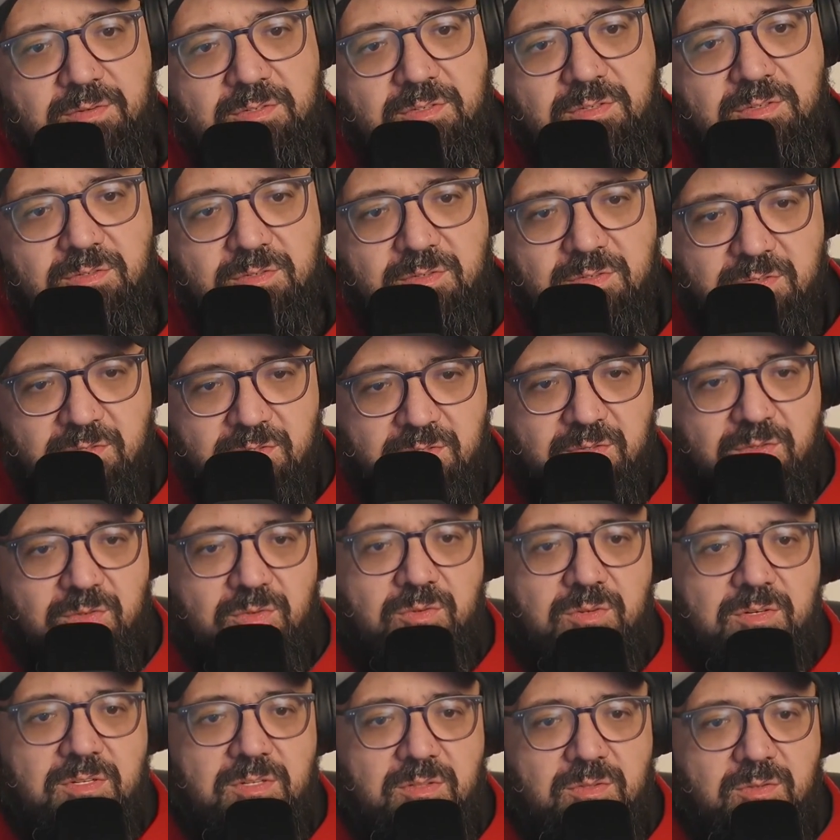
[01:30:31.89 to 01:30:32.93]

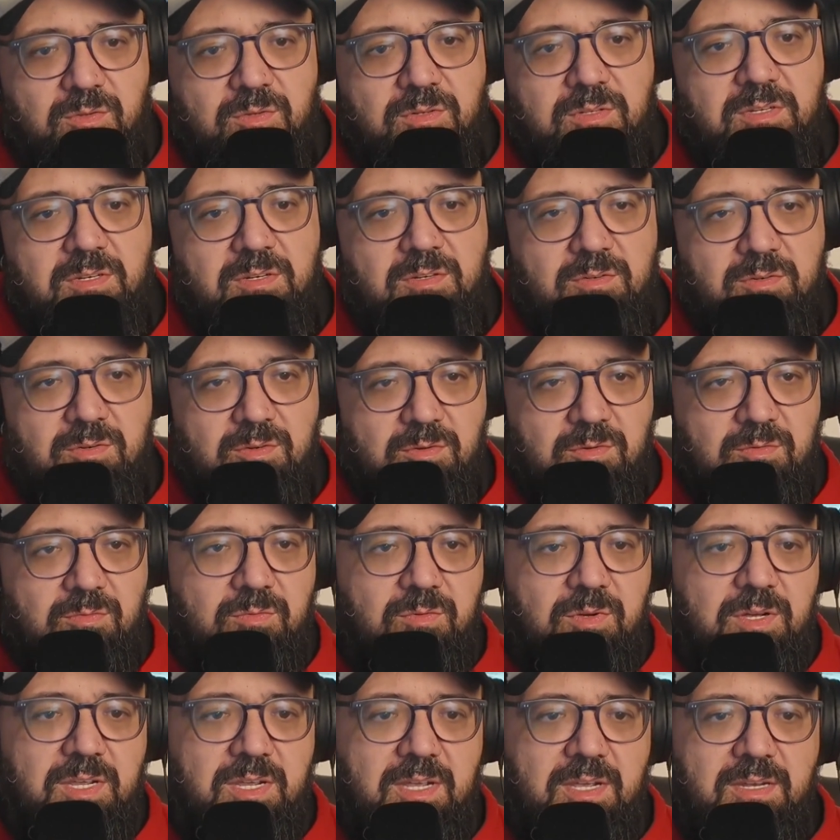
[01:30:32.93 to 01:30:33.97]
story told in your own
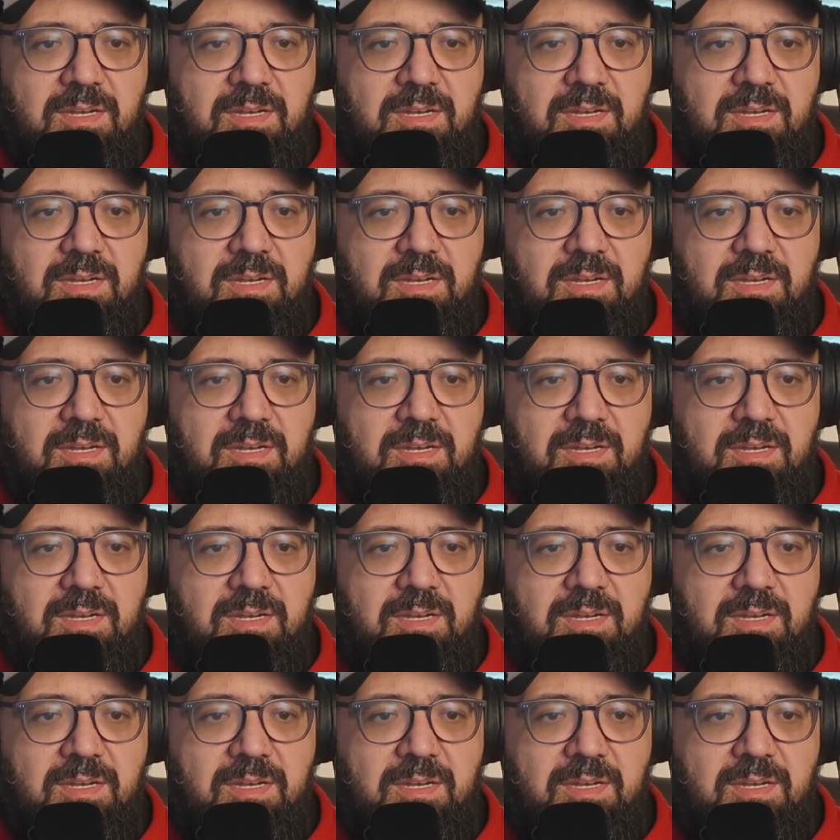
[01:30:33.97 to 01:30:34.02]
way.